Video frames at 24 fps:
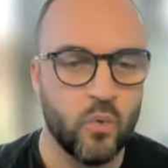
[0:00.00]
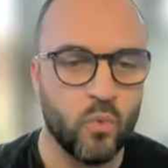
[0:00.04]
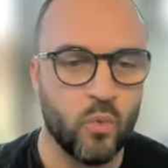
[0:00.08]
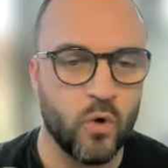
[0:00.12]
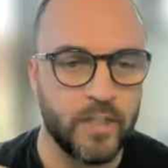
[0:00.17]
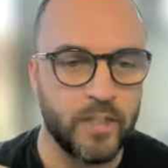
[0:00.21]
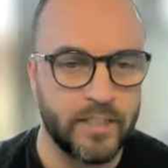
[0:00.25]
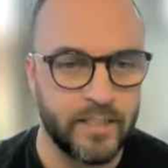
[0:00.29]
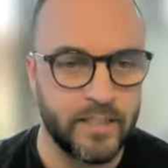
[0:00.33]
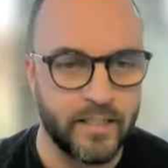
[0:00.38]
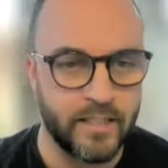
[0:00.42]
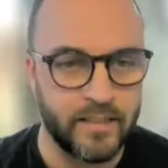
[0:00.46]

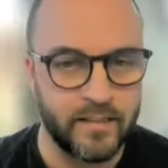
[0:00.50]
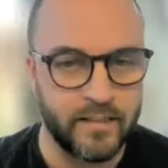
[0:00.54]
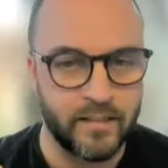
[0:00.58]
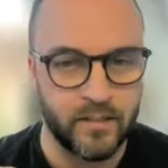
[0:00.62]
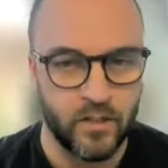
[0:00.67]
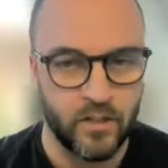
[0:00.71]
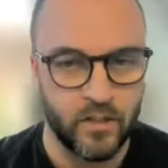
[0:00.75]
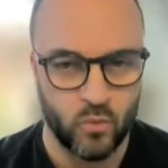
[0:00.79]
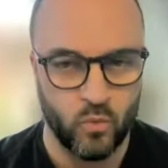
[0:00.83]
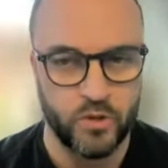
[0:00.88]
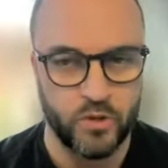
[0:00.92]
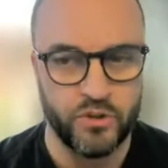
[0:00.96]
What
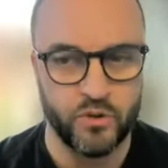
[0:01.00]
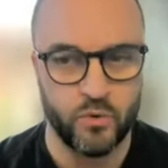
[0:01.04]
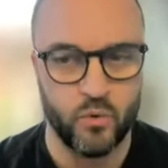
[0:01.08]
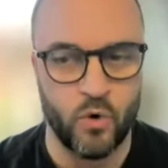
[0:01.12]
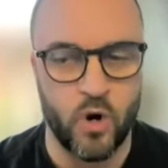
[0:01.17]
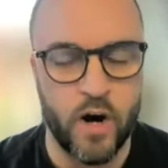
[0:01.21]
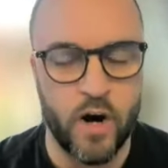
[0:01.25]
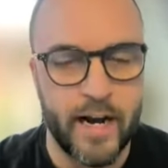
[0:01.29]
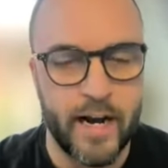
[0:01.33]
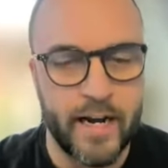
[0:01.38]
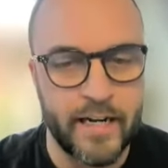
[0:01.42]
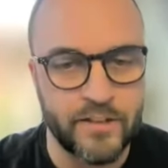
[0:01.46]
does, what
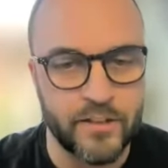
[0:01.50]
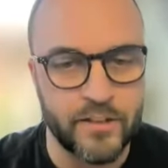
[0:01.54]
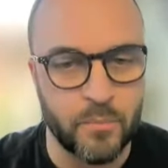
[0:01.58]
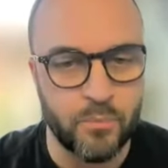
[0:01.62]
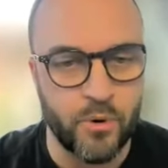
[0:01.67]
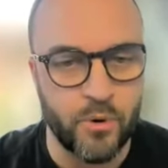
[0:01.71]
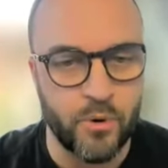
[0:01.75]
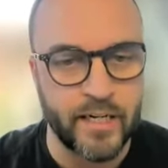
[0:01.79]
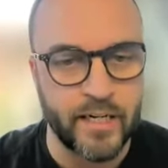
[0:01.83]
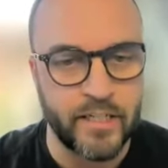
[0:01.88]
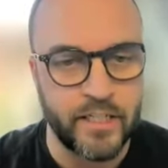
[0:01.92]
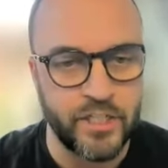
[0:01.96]
do I as a
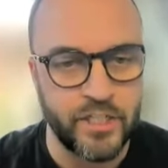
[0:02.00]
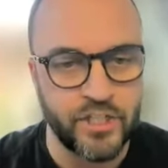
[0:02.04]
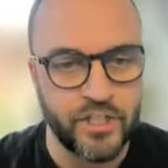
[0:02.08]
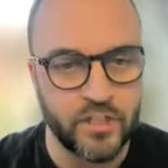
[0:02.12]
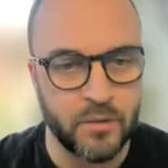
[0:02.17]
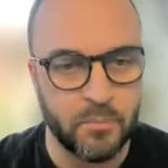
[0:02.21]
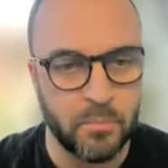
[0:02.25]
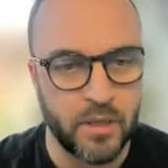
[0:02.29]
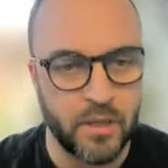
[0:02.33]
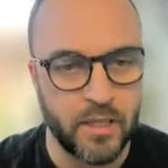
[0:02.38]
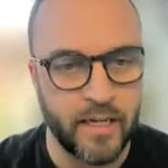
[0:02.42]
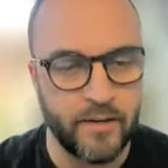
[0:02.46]

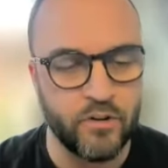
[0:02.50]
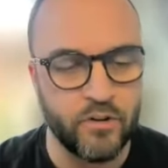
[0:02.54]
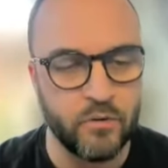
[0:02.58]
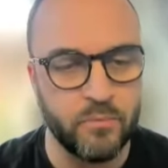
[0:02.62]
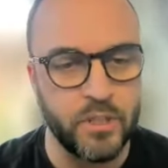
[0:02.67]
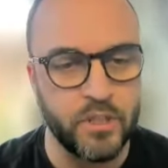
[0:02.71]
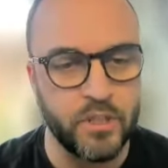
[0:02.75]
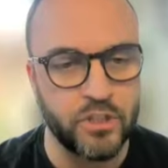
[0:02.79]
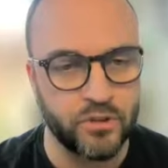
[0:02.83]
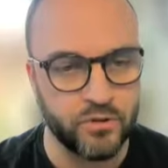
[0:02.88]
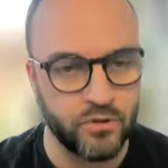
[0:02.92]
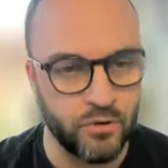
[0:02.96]
practitioner believe
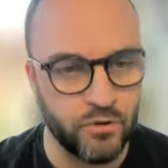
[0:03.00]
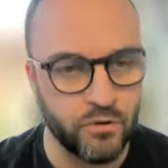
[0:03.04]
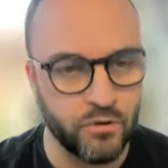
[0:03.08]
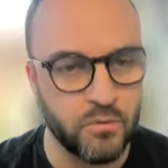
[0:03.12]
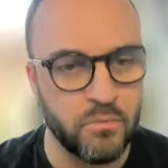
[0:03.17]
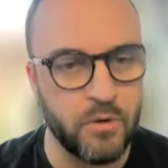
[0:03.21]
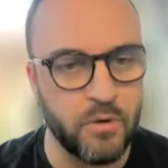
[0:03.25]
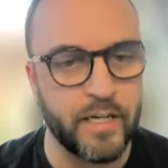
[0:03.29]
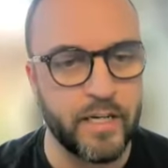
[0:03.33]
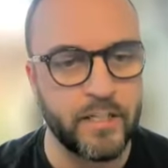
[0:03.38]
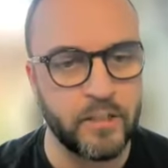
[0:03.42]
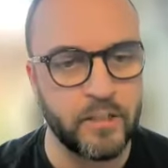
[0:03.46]
to be true
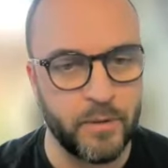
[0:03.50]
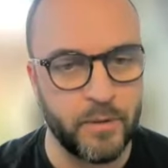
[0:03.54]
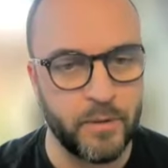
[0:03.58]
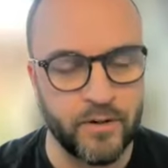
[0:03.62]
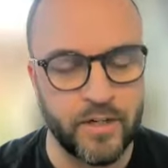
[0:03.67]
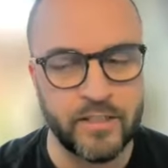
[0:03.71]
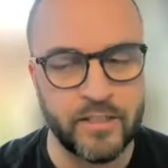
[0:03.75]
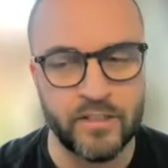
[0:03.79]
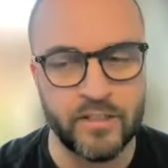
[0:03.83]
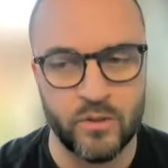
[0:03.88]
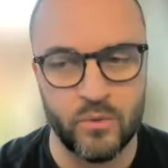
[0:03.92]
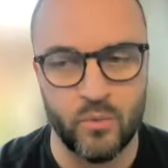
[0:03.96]
through my
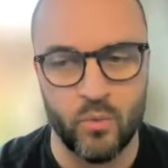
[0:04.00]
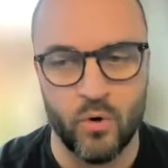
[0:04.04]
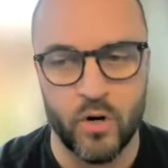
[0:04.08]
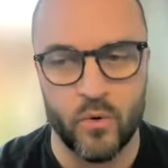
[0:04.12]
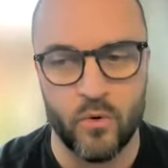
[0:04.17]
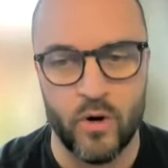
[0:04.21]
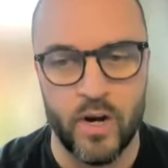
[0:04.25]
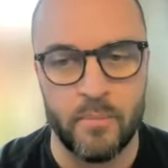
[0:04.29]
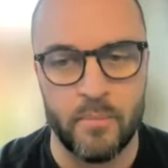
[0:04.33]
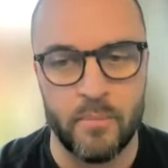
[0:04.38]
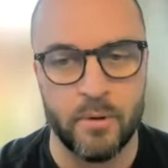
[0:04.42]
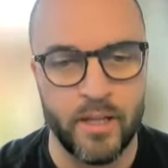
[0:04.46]
experience, and what
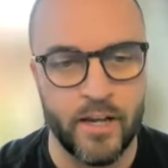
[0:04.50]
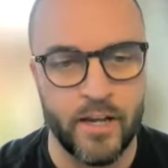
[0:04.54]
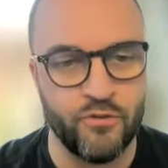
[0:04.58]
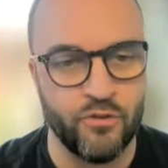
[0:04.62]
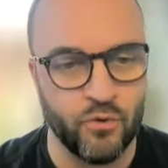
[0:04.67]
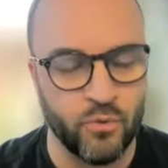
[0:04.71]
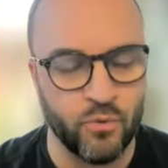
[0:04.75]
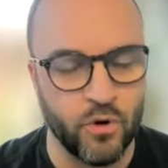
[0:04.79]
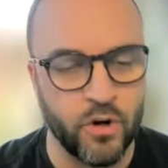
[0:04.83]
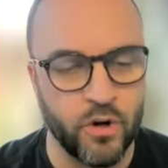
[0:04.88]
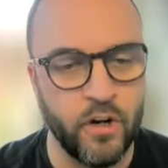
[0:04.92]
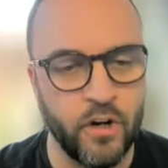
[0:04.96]
do I
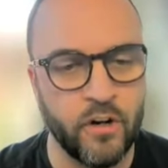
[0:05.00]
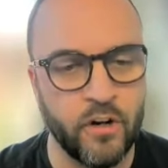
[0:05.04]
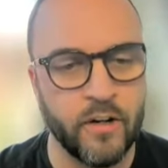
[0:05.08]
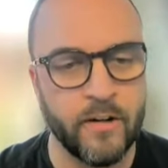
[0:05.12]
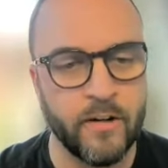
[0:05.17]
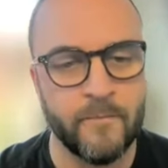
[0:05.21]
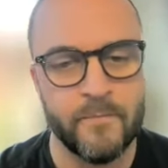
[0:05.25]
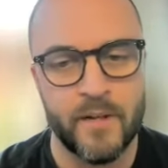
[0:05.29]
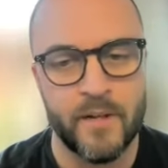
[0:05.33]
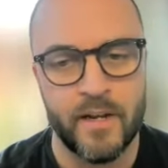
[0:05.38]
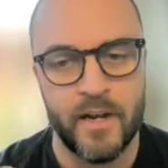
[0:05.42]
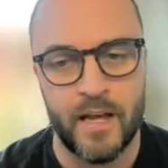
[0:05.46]
believe will work?
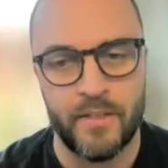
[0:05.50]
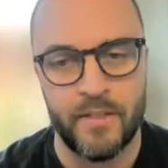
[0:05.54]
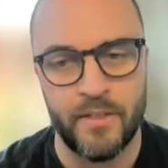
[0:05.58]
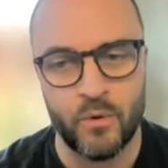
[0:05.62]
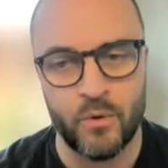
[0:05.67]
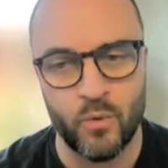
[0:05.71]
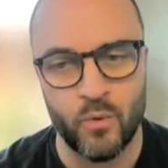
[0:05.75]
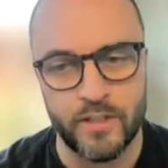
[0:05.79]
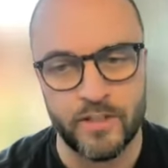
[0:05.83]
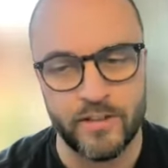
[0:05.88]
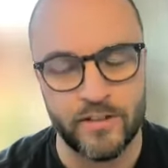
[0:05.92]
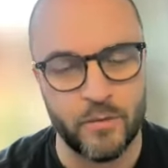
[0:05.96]
And
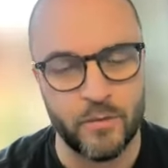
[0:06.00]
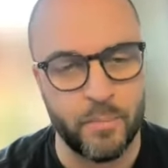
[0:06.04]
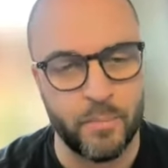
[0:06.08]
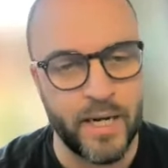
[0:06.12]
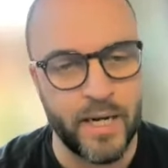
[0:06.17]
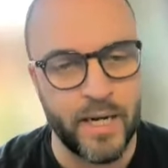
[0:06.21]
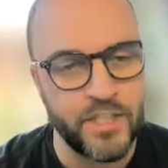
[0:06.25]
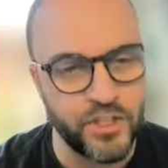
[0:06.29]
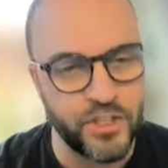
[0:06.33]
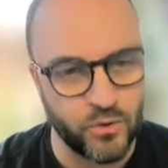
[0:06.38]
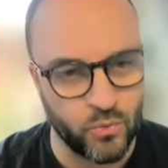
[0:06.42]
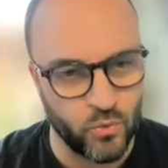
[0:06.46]
then what does the
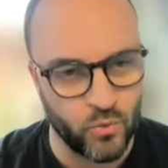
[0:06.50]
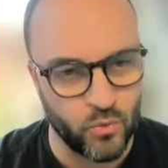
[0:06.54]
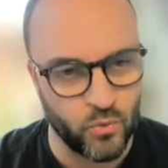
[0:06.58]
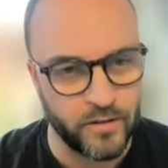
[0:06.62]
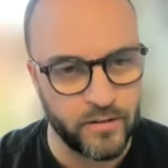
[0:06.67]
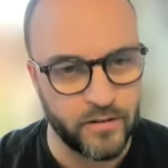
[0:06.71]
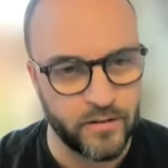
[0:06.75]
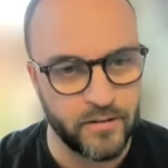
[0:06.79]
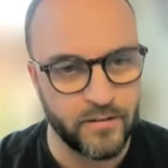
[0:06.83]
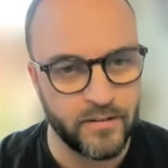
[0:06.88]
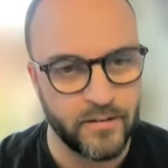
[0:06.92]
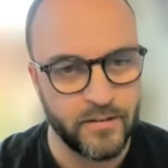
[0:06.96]
patient
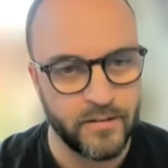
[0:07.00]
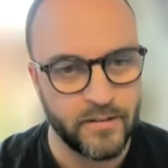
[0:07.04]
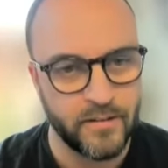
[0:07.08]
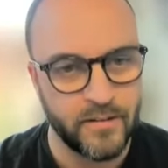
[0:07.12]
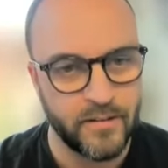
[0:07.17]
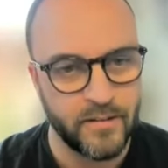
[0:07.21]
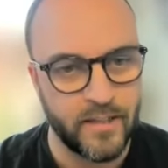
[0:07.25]
want?